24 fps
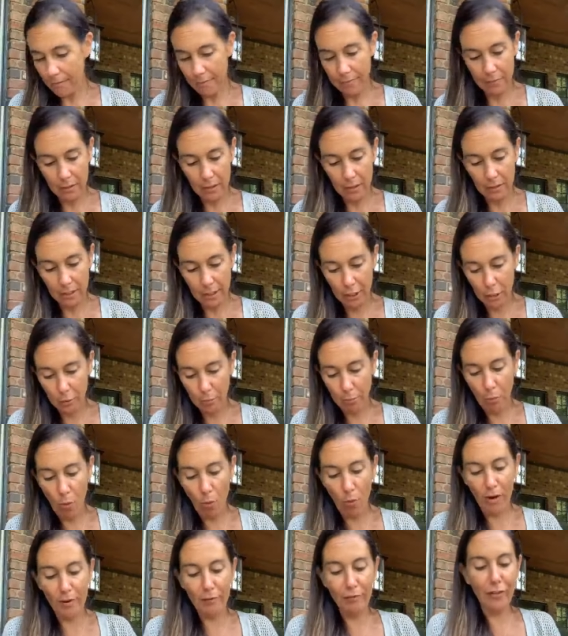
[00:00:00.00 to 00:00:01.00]
the little
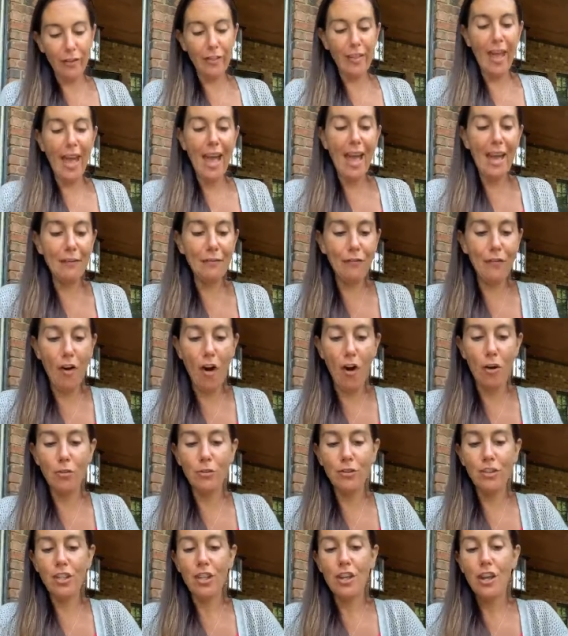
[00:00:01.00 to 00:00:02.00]
port for the
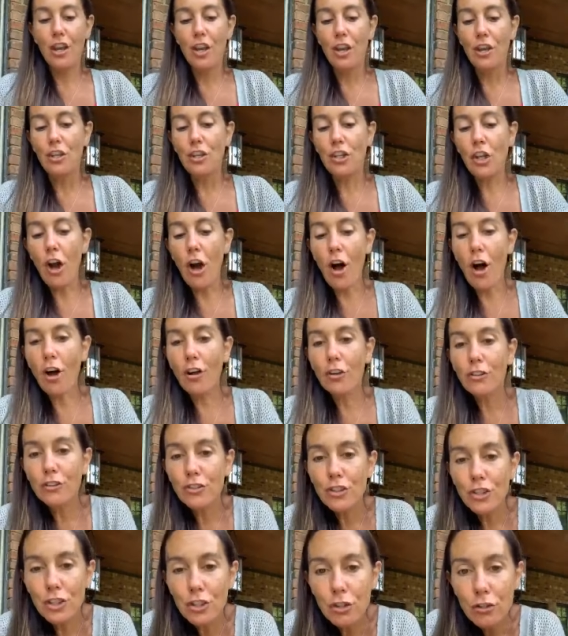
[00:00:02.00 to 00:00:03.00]
headphones. Yo,
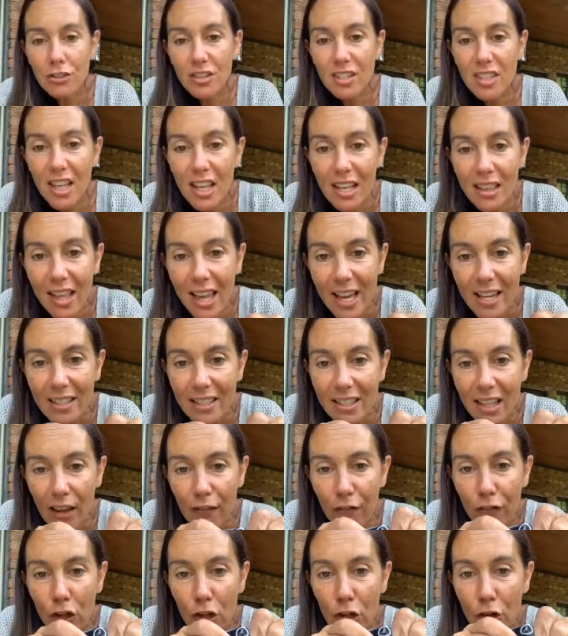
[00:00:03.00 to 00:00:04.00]
do you see this?
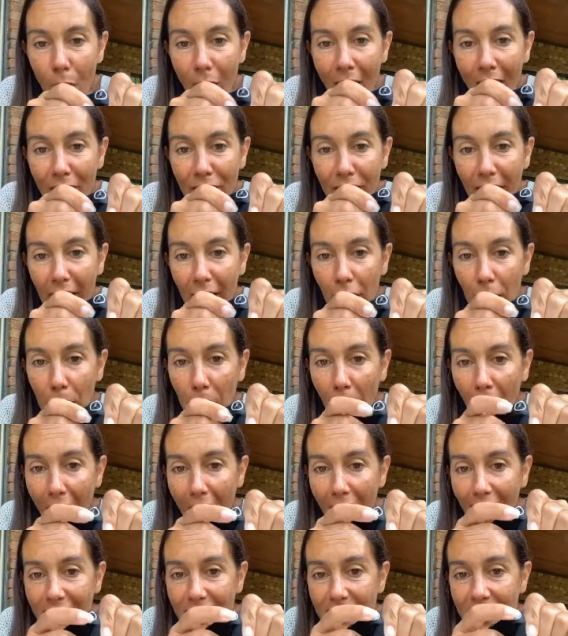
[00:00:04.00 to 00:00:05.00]
If you don't have
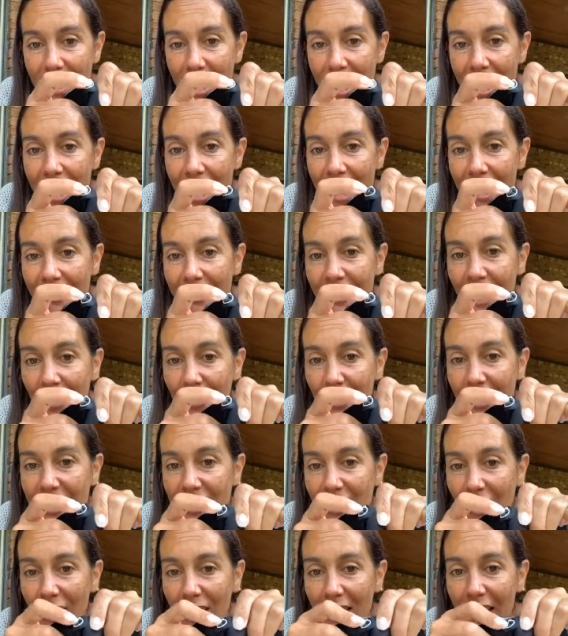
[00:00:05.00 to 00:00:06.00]
AirPods, there
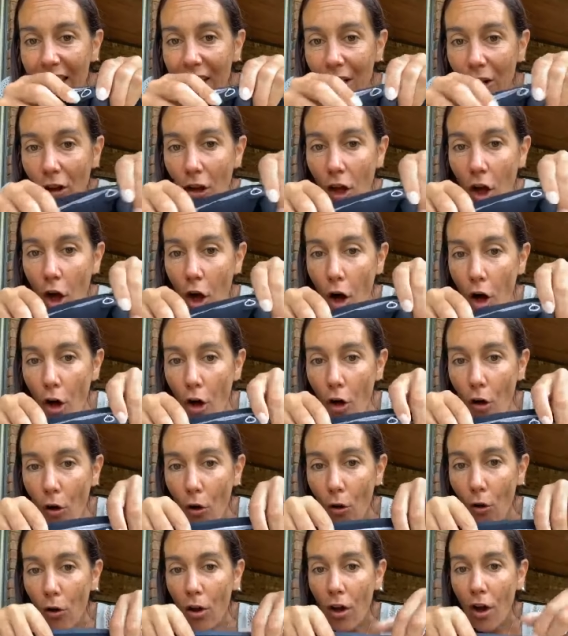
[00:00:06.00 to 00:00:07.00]
is a little
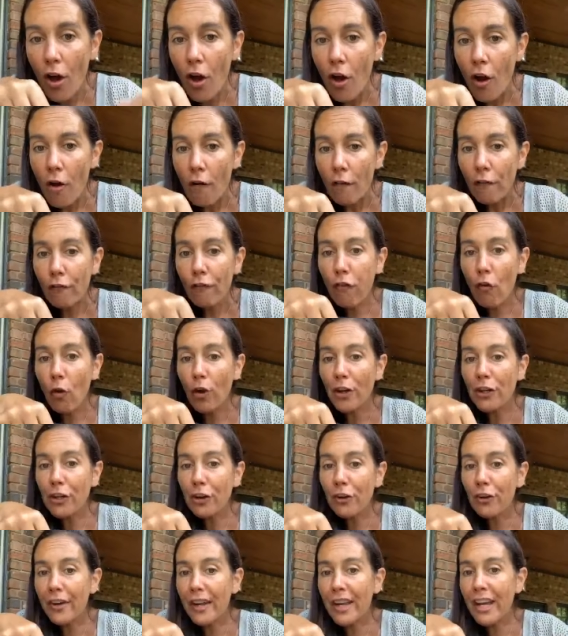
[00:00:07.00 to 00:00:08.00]
hole for
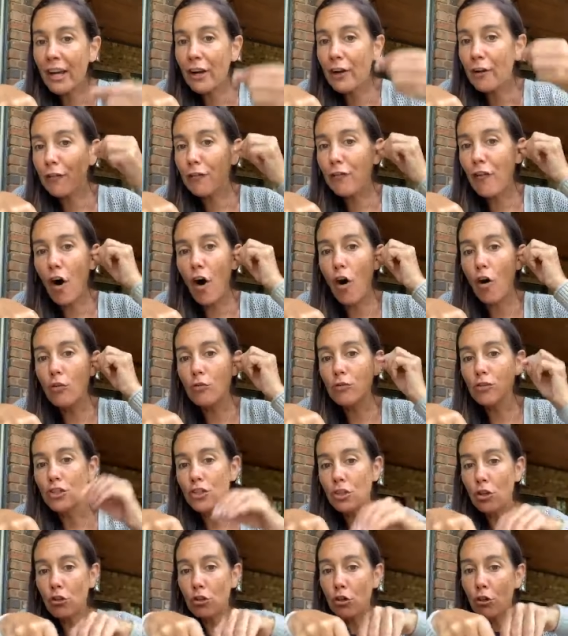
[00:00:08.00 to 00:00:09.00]
your earphones.
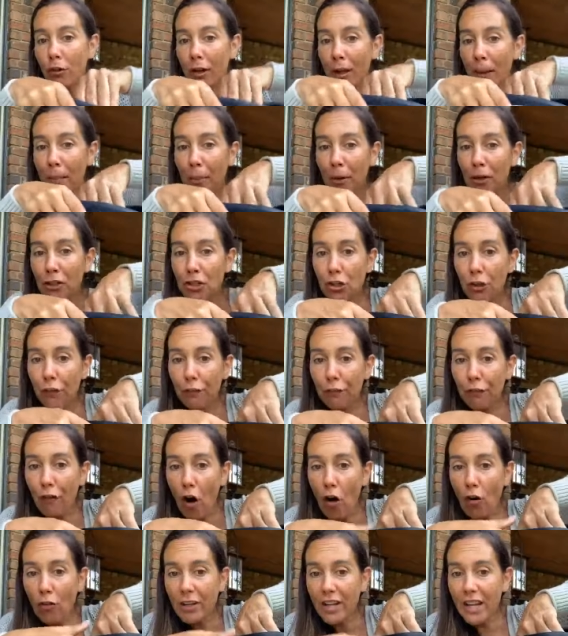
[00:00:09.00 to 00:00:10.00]
So you can put your
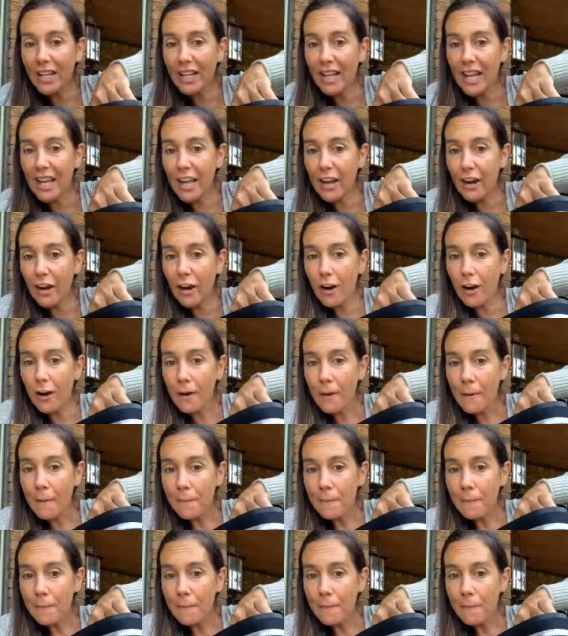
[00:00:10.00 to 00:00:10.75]
phone in here,